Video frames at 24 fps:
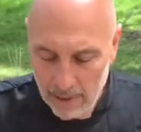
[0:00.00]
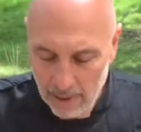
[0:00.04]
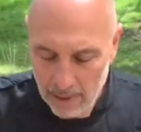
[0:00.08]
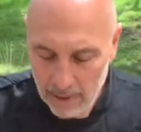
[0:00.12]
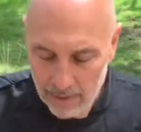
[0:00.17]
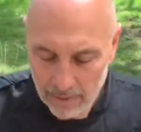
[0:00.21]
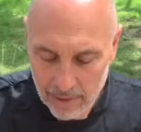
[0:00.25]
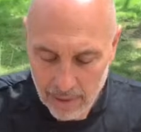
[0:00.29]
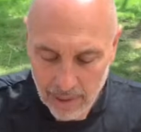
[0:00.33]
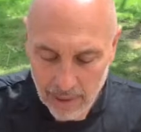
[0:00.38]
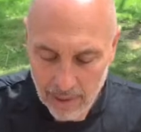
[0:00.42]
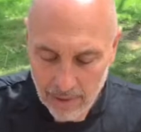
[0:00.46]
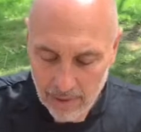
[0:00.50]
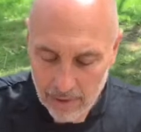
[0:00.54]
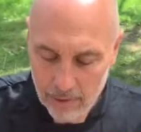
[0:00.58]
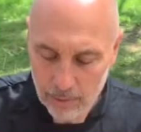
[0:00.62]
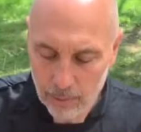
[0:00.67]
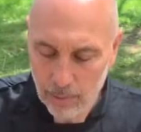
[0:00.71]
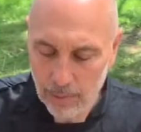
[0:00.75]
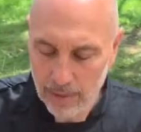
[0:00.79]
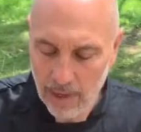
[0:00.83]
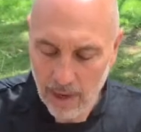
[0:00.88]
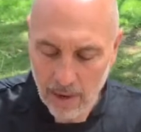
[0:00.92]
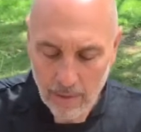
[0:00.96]
Okay, because
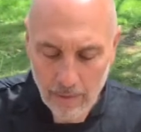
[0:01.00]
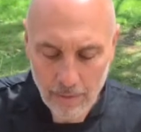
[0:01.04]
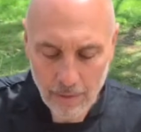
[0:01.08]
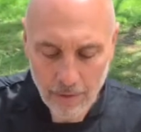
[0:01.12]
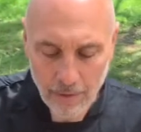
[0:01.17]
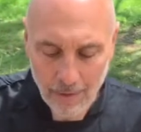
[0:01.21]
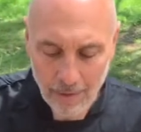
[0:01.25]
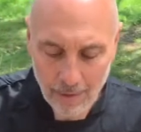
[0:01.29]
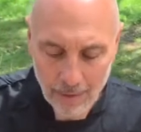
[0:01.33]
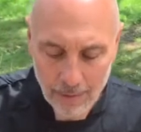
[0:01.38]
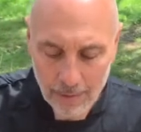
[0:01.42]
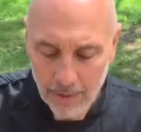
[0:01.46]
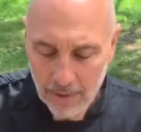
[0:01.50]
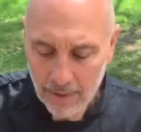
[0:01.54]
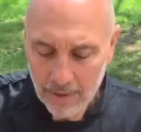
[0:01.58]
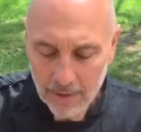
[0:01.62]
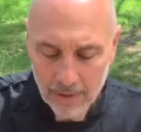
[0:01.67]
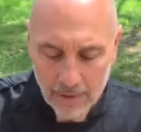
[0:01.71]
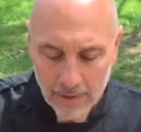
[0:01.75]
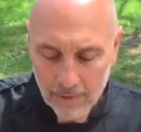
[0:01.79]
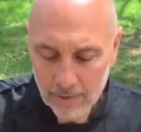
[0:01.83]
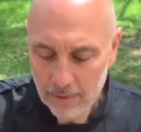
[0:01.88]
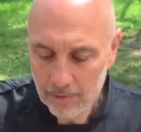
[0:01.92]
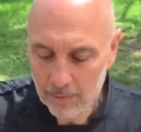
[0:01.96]
we're going through
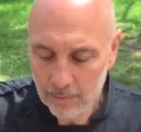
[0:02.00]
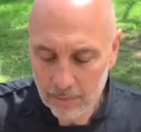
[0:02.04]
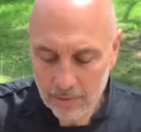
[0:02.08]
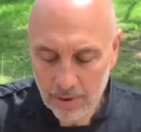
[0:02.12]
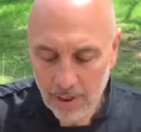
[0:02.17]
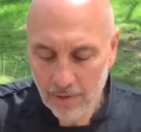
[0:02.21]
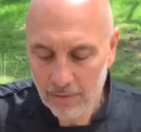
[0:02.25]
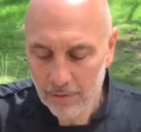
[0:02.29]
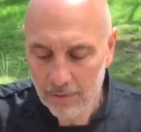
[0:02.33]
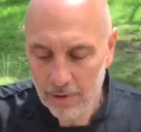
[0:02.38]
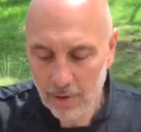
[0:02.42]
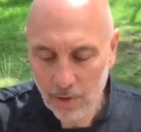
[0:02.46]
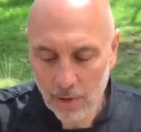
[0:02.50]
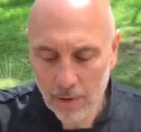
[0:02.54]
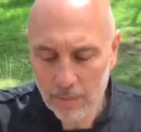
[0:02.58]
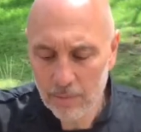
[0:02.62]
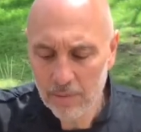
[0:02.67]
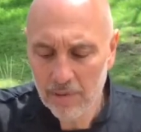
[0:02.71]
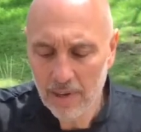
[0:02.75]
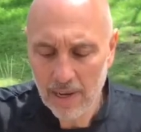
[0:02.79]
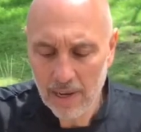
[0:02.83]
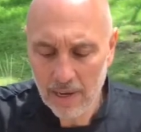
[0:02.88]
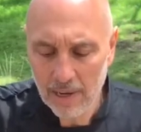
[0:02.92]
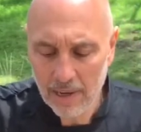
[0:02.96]
some tough times
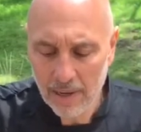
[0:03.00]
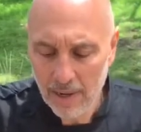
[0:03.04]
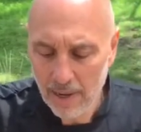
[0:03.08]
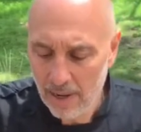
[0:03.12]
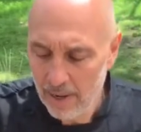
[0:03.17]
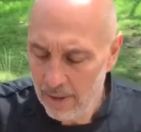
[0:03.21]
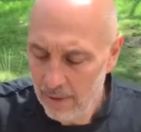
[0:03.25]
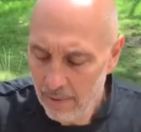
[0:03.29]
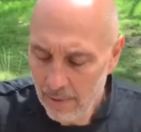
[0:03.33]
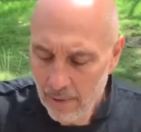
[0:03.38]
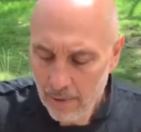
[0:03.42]
out there